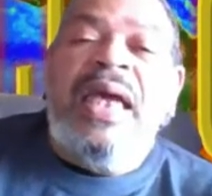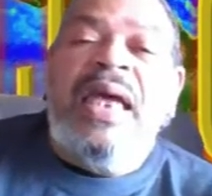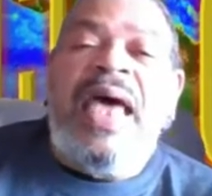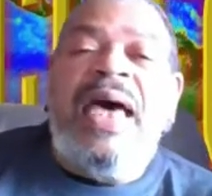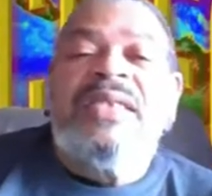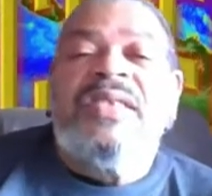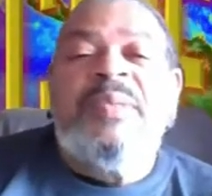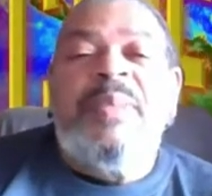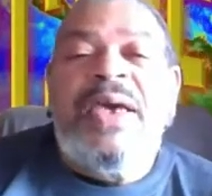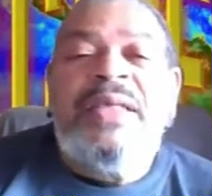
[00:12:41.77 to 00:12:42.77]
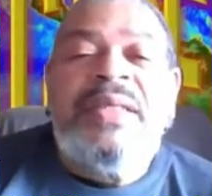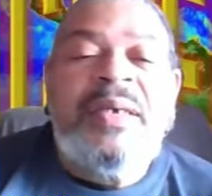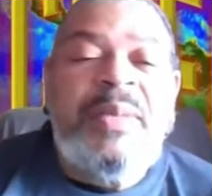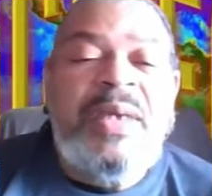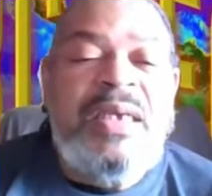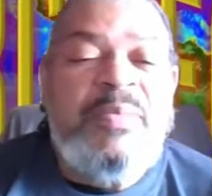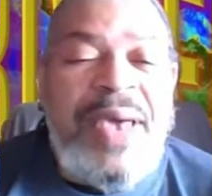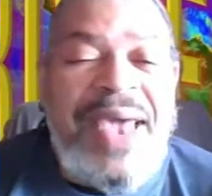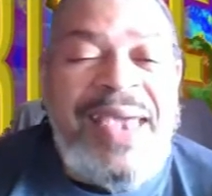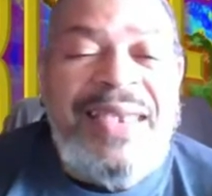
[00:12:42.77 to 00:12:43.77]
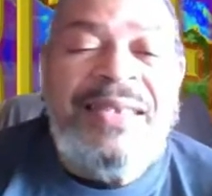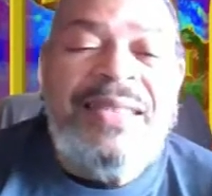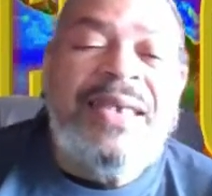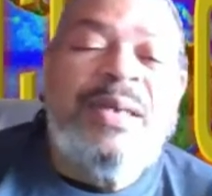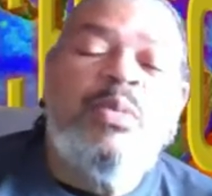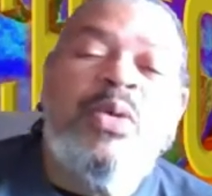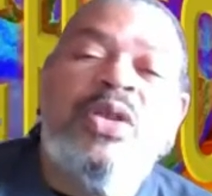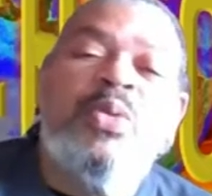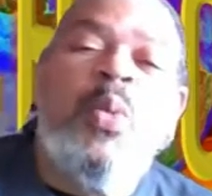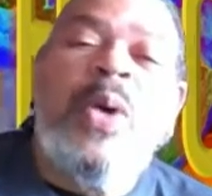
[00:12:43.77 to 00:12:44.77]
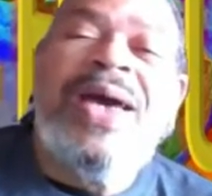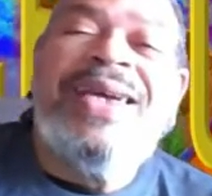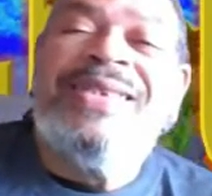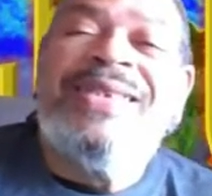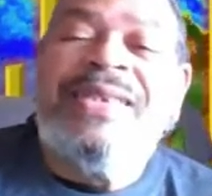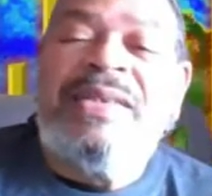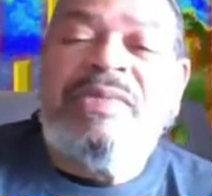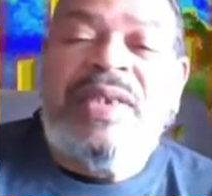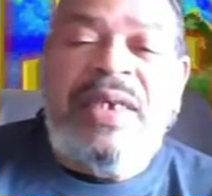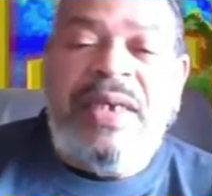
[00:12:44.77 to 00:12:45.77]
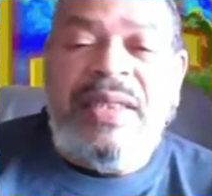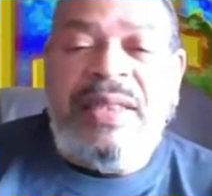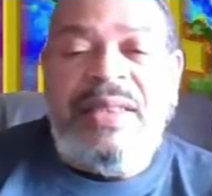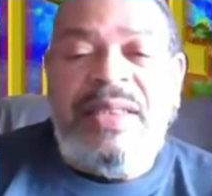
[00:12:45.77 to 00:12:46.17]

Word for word: and how does he pay them? He pays them with wages of death.